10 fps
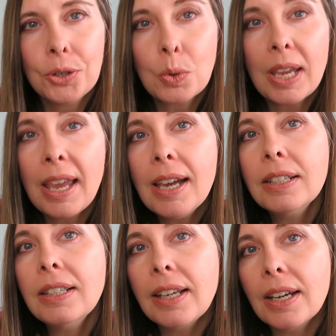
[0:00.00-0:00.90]
You
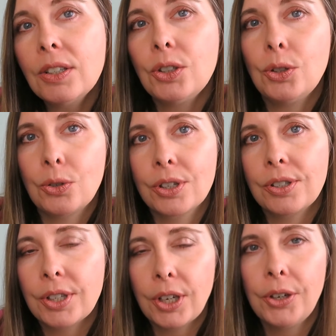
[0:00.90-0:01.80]
can get your
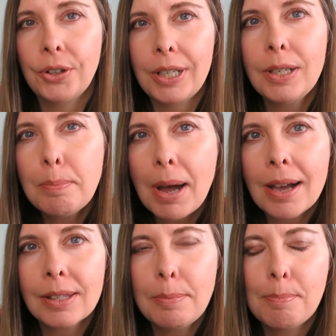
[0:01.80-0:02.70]
security
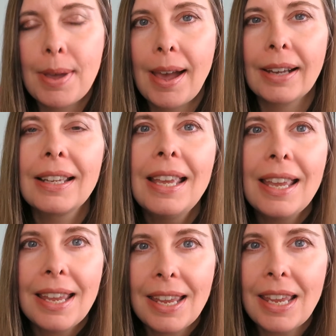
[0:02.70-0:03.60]
deposit back
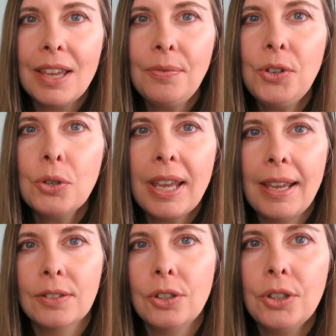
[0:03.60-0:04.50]
if you
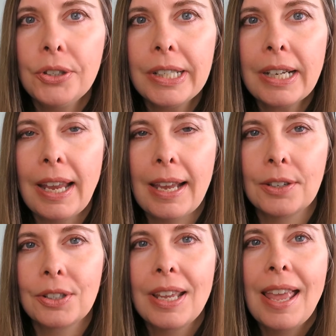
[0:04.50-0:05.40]
cancel your
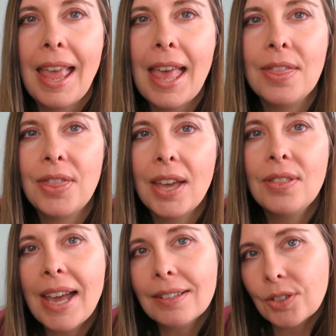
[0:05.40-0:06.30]
account, and
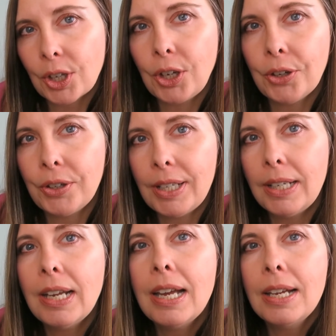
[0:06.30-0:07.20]
then that
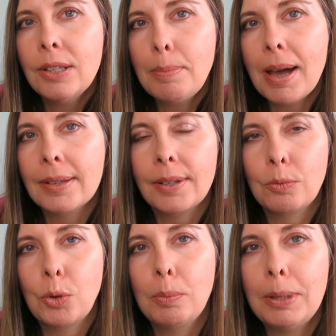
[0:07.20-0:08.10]
security
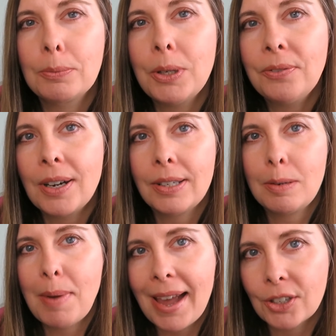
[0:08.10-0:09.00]
deposit will be
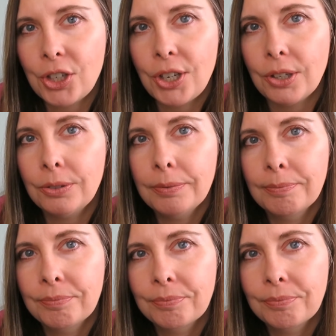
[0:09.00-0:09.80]
refunded back to you.